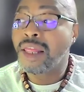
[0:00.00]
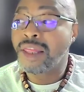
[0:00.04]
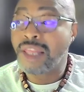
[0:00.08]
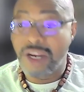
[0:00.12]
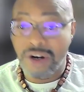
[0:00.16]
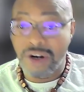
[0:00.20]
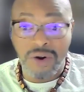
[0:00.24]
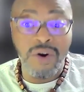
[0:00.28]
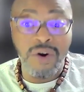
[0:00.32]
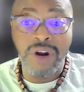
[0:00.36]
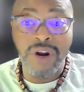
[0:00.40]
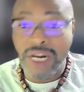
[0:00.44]

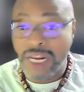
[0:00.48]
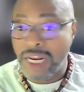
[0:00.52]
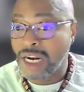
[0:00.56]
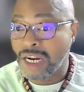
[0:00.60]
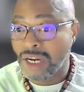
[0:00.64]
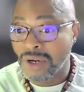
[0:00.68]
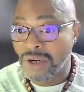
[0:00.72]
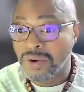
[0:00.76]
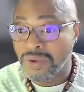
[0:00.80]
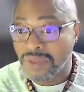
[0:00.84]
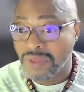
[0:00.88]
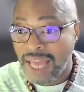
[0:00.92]
They're going to
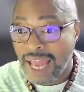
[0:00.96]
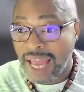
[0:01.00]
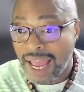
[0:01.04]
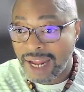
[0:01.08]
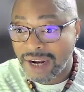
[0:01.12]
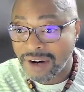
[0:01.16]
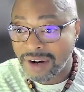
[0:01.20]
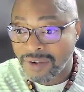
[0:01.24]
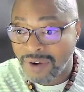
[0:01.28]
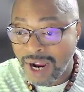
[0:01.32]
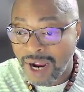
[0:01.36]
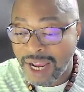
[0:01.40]
include that,
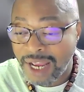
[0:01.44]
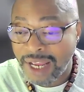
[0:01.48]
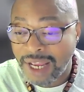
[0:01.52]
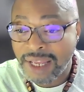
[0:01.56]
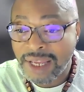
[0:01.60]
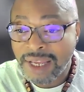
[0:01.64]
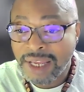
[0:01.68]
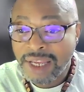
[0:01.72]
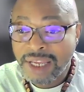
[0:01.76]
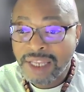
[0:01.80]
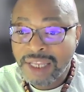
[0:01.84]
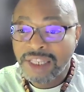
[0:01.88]
right?
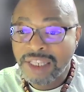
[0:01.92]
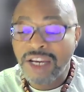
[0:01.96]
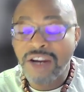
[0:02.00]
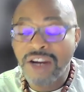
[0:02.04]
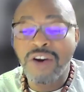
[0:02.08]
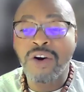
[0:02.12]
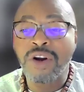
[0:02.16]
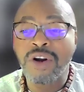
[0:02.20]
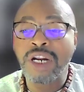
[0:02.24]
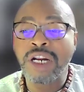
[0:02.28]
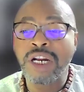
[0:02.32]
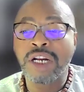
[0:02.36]
They're
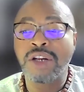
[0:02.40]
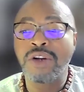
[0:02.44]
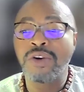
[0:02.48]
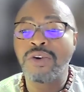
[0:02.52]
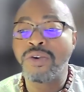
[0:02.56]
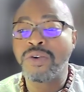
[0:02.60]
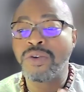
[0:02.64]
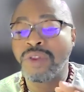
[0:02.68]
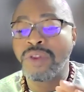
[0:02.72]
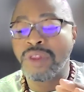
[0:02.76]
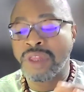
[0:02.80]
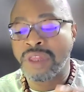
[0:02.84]
going to
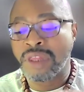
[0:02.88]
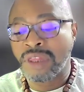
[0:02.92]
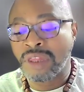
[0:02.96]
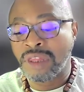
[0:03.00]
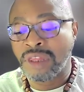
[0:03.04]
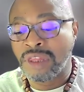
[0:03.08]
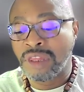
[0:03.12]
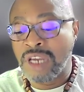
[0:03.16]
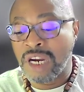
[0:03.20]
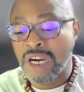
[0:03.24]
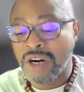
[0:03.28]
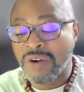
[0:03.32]
include
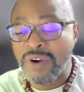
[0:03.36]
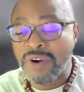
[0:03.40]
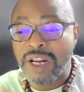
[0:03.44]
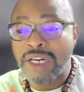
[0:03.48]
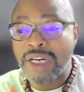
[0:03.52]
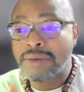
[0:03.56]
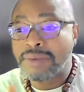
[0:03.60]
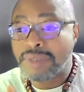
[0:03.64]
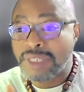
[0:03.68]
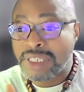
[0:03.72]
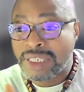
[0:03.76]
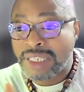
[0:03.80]
the
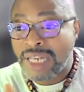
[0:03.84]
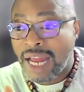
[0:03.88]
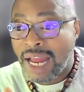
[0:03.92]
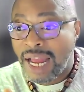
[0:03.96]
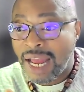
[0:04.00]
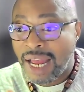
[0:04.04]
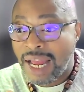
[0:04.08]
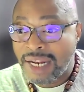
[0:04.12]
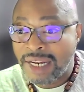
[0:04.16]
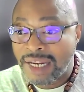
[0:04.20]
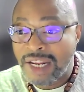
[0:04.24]
curriculum design.